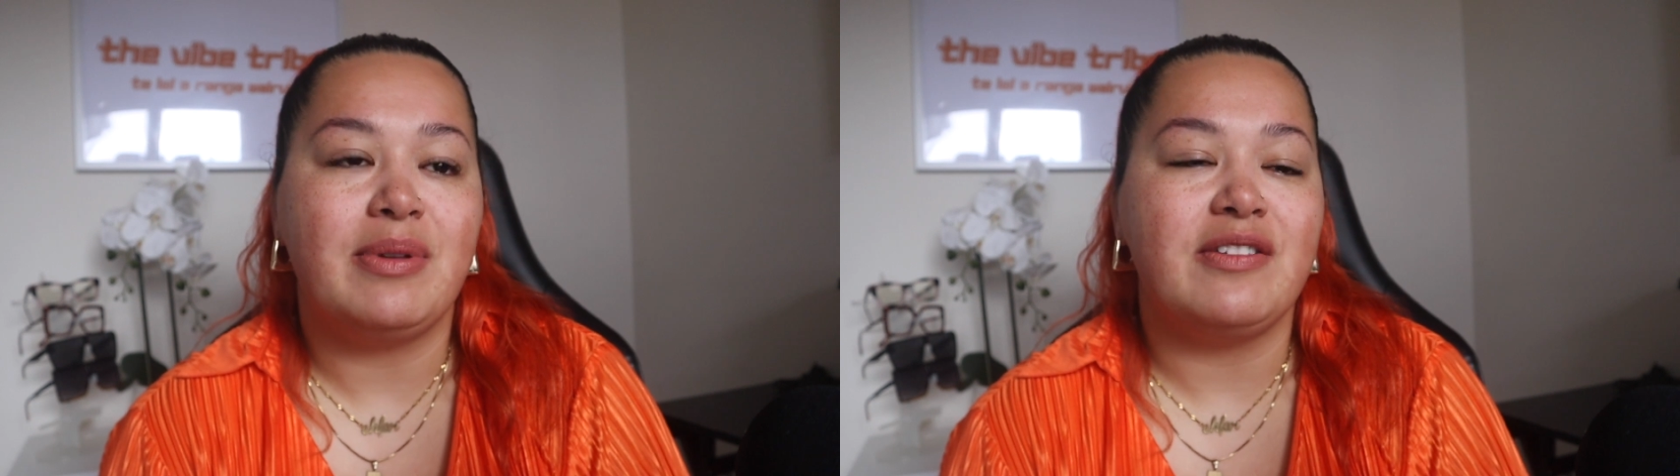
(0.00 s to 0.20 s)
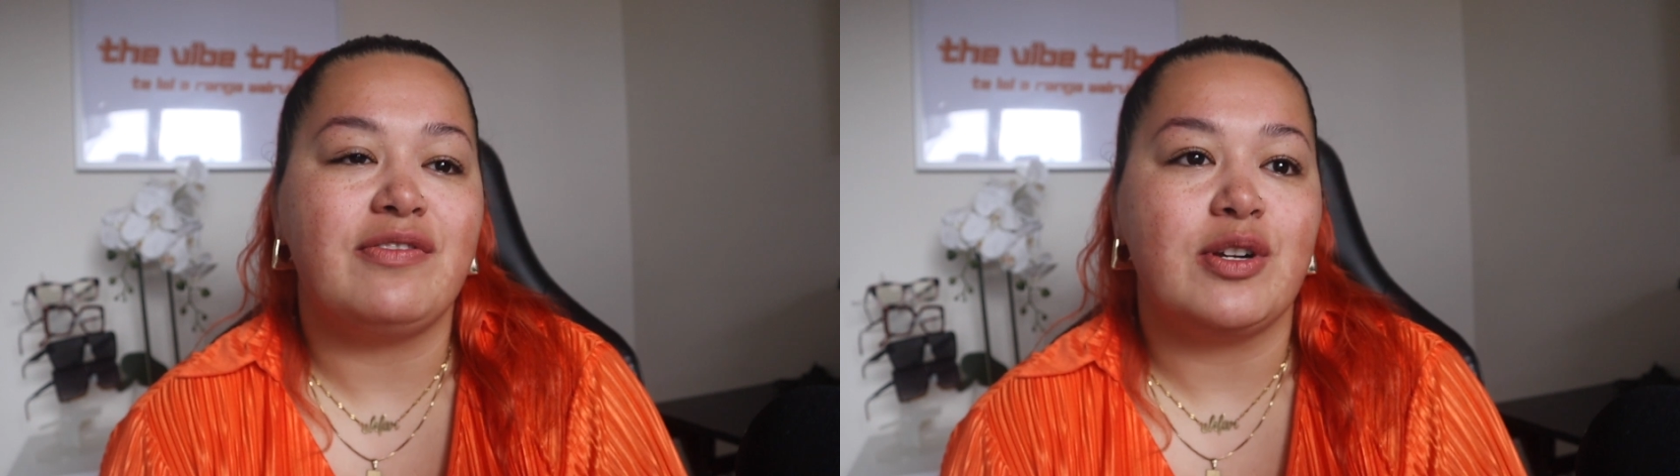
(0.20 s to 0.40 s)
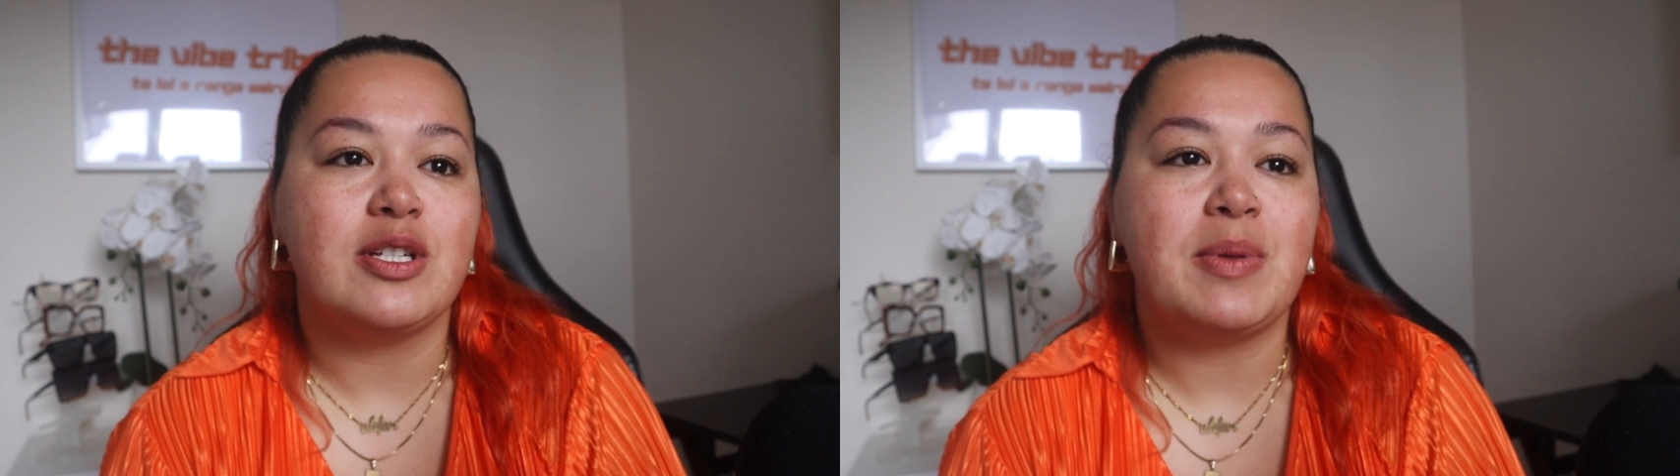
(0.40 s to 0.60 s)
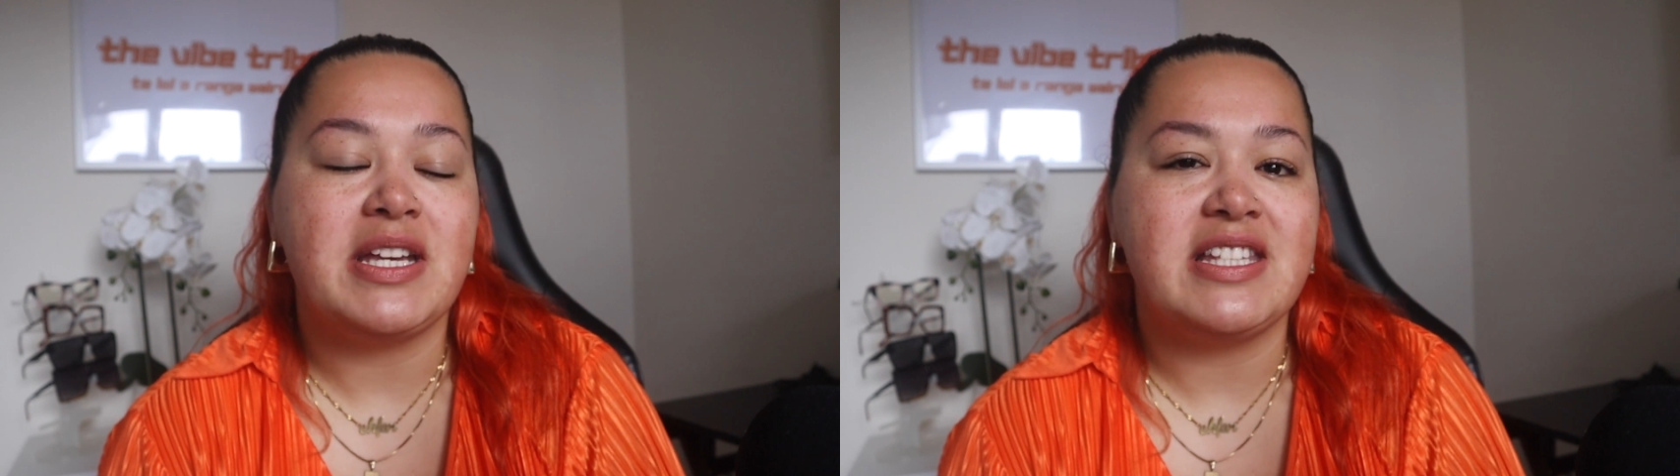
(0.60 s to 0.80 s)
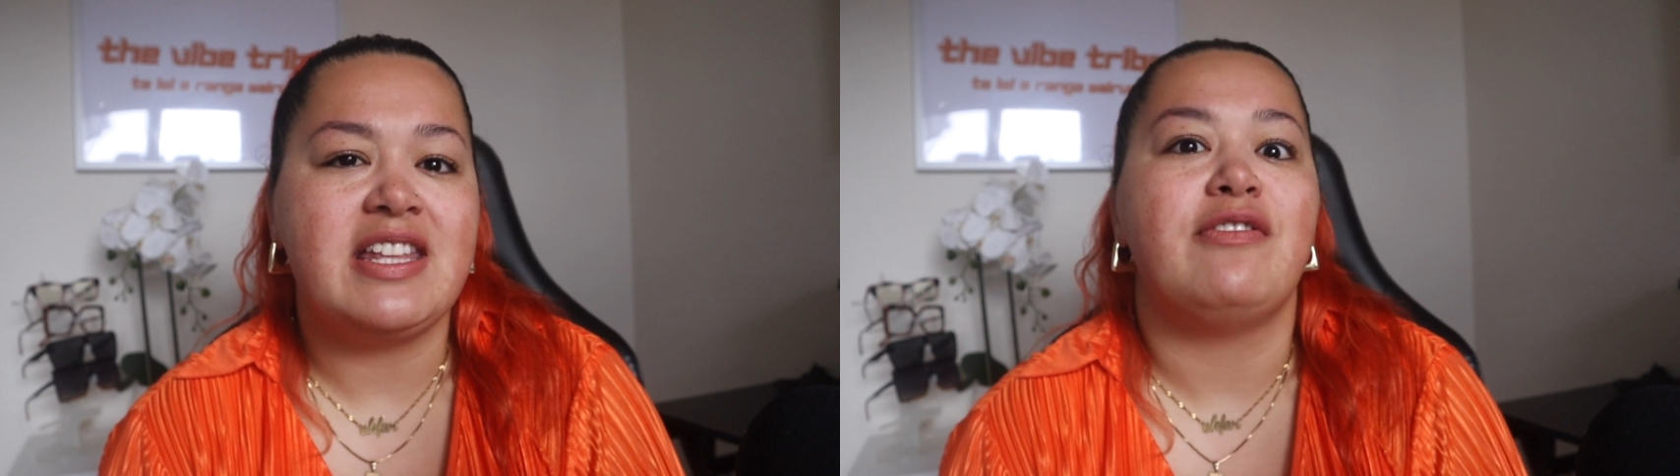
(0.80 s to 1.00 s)
in the first
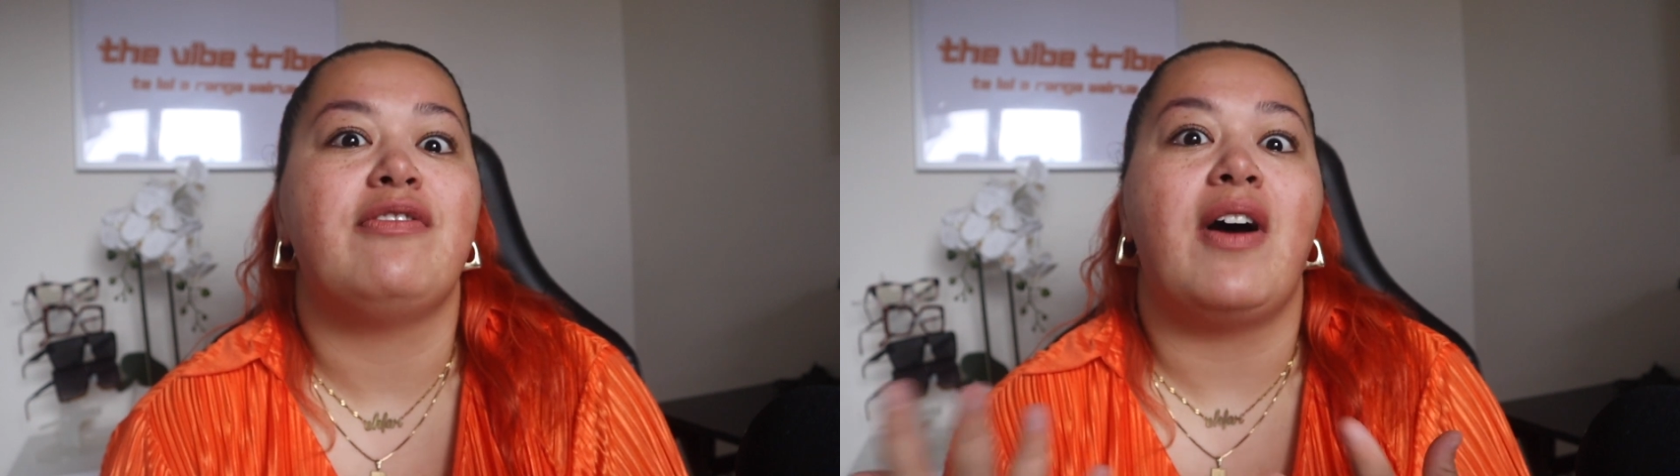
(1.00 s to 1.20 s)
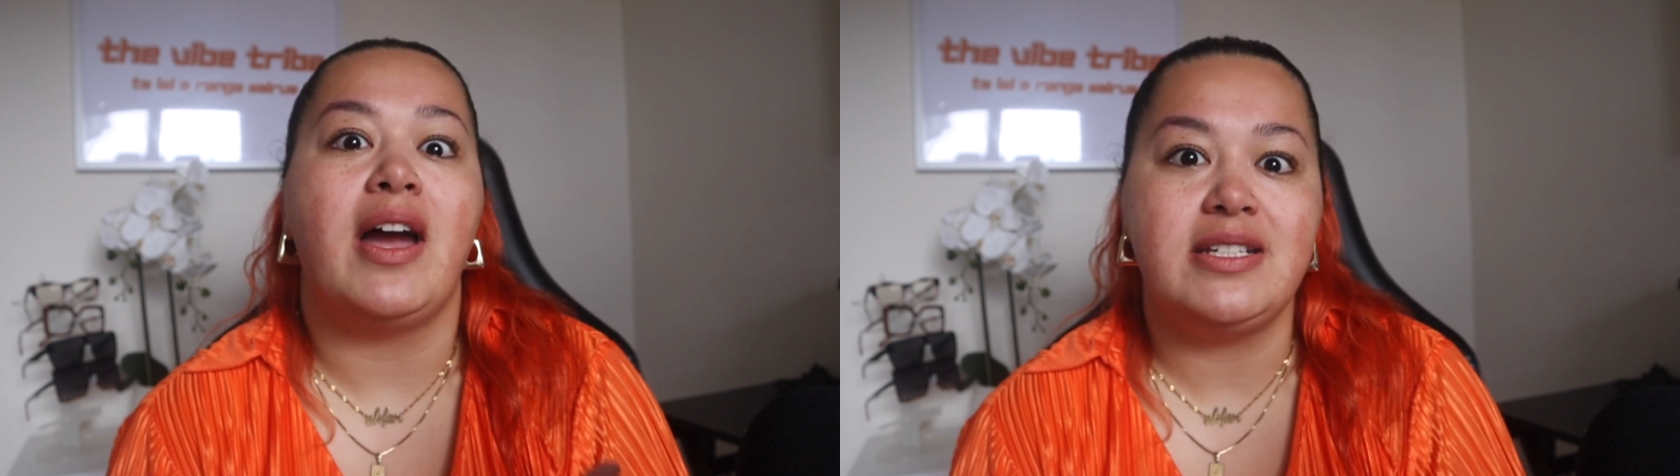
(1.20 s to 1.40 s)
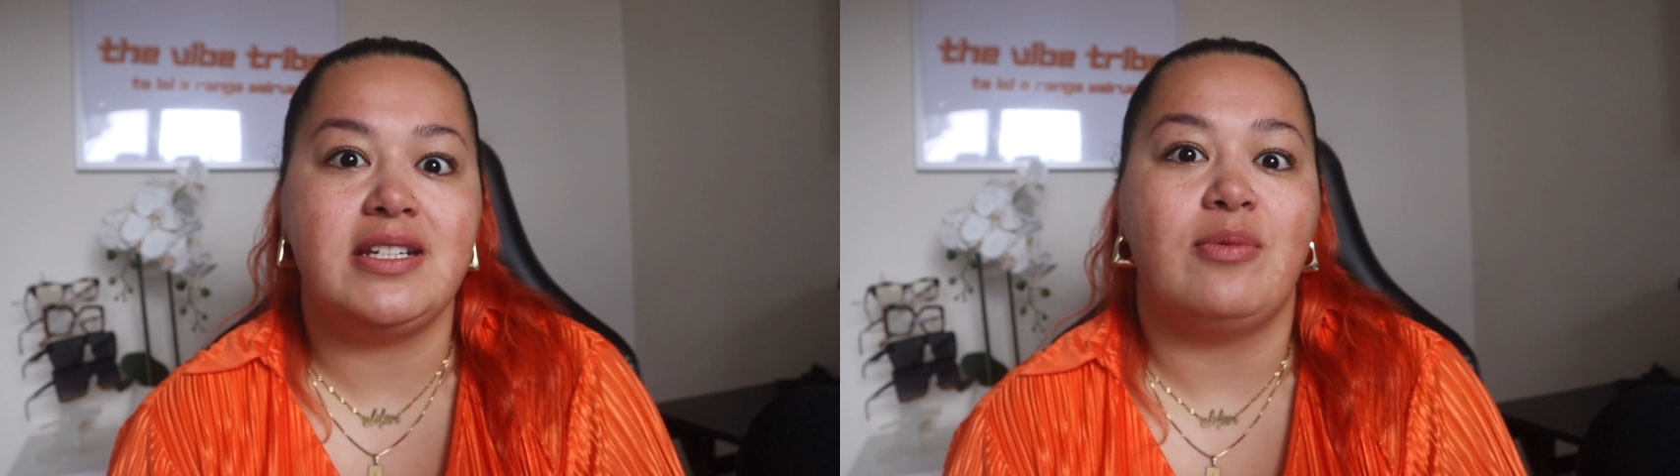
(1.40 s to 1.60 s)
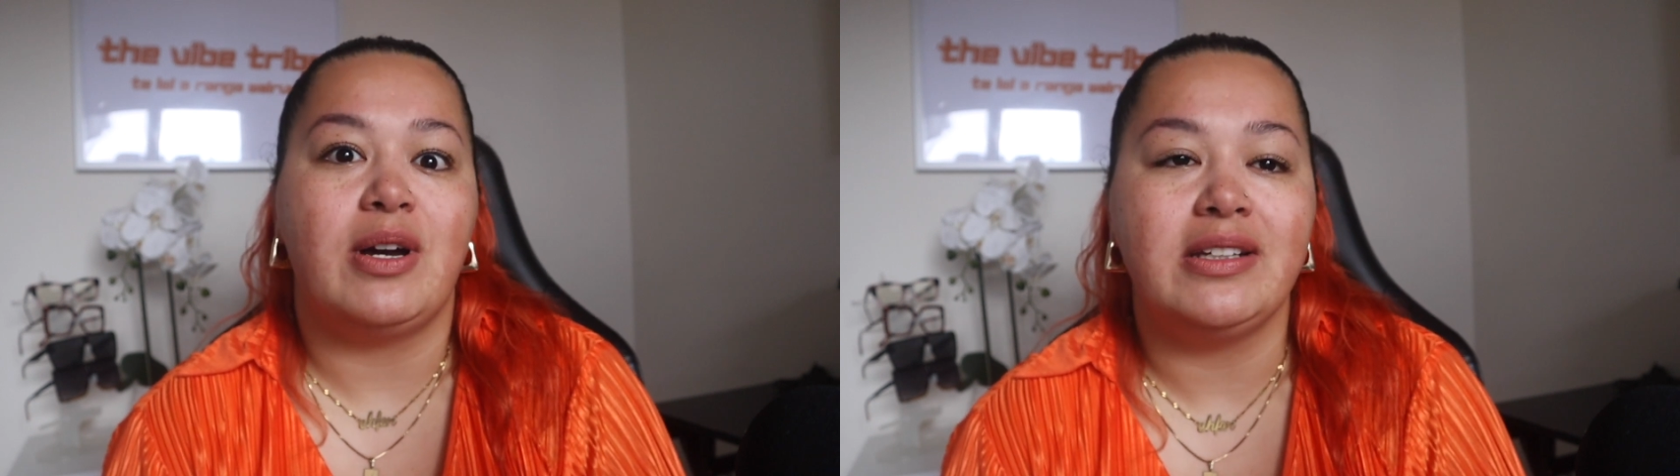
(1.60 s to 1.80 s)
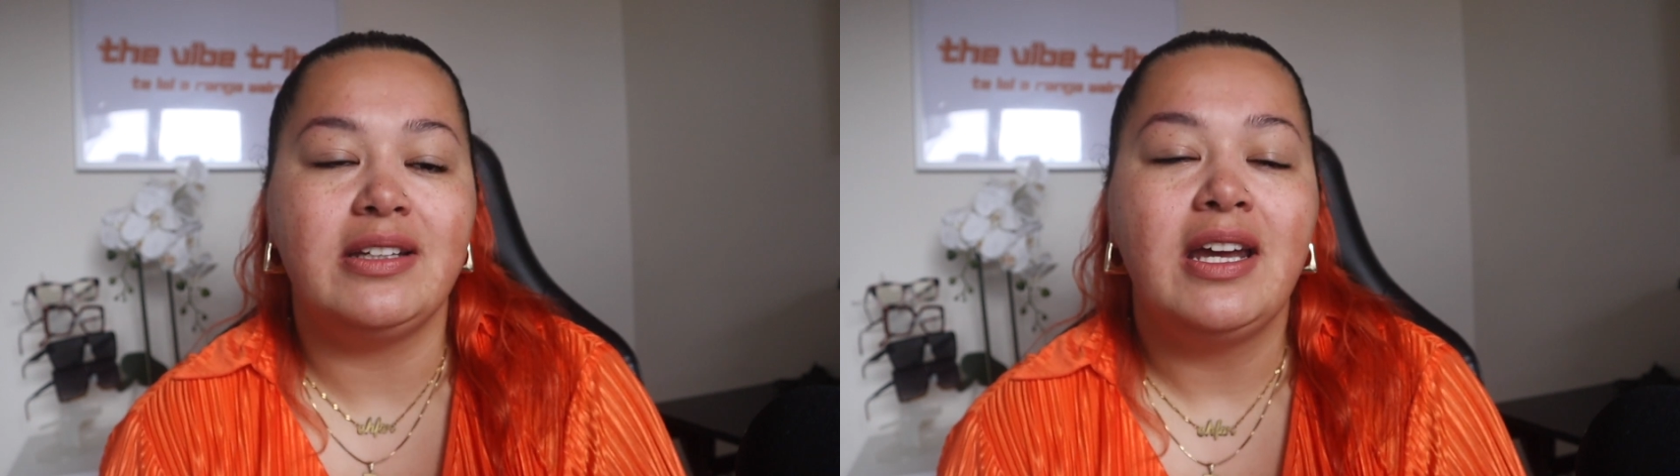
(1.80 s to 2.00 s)
place and then finding
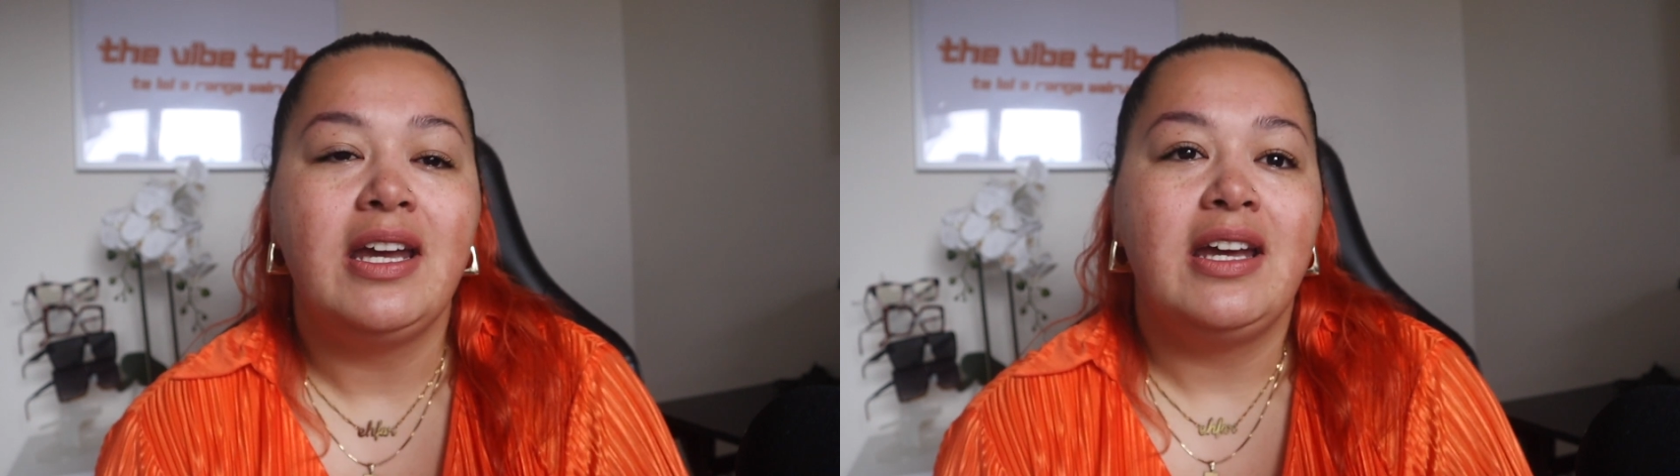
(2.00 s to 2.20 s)
one,